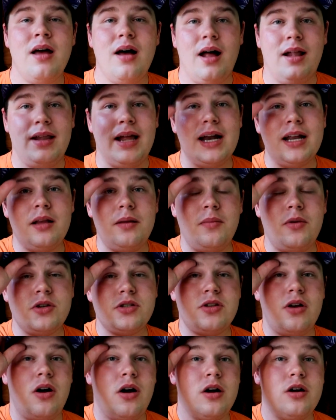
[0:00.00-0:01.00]
a lot of the
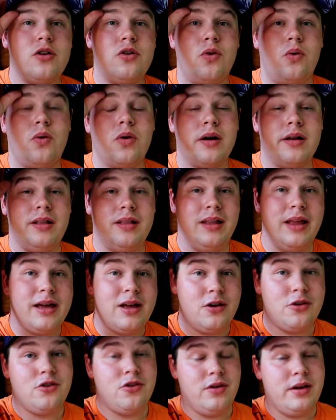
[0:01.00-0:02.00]
most hardcore
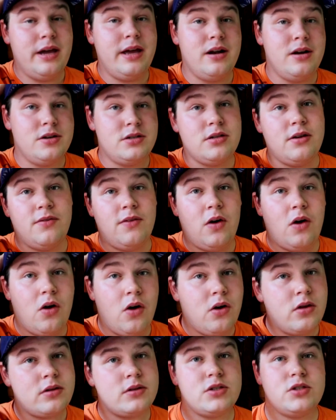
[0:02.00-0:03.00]
Lego creators of
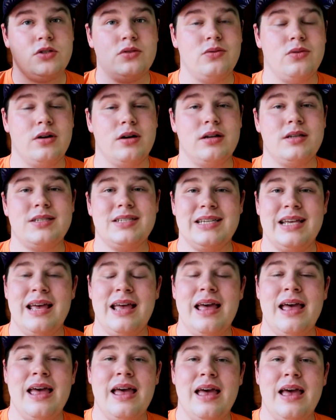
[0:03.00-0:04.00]
all sorts
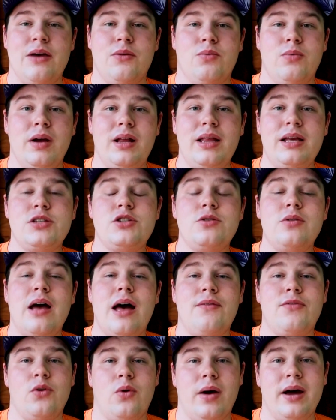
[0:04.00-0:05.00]
really do
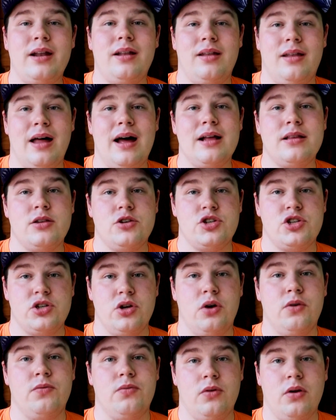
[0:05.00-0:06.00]
have quite a lot to
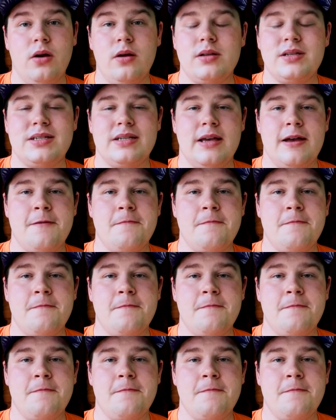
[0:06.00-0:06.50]
show for it.